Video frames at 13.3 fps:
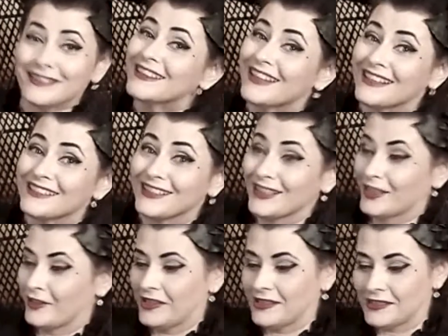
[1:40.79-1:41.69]
That's
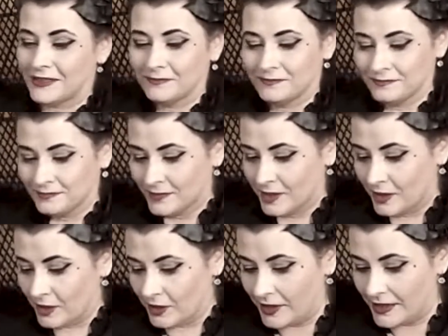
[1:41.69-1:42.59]
hilarious.
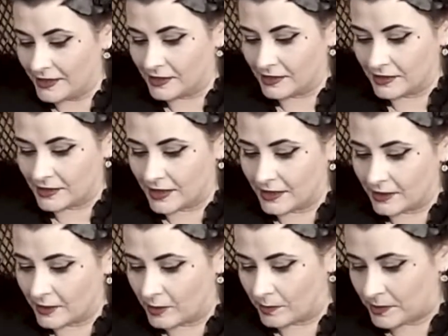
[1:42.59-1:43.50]
All right, so let's cut
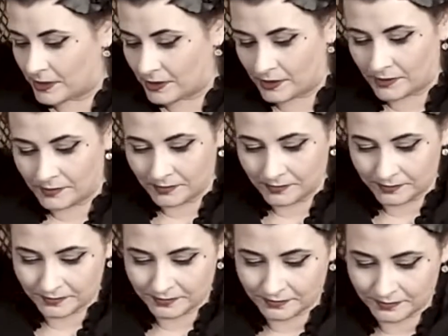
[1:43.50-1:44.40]
it open.
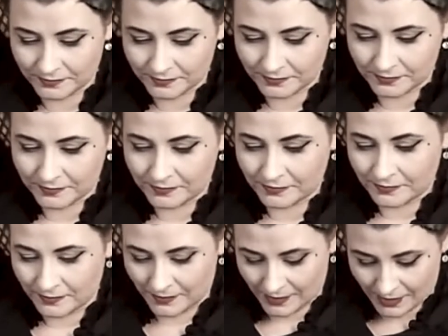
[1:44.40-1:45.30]

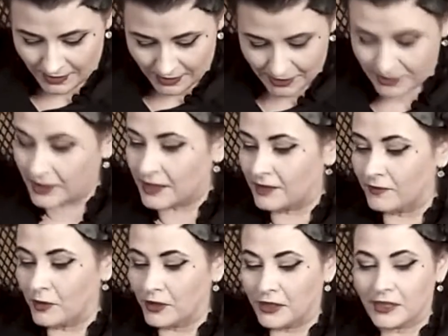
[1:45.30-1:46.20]
It looks like I've
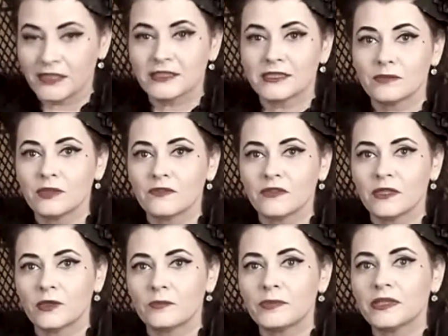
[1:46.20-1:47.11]
already cut some of it
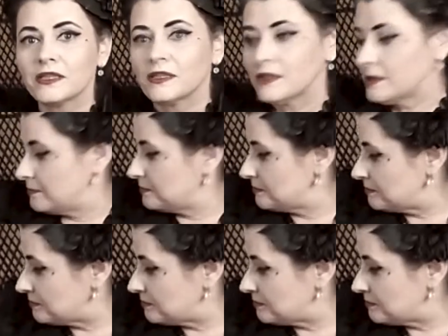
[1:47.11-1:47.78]
open.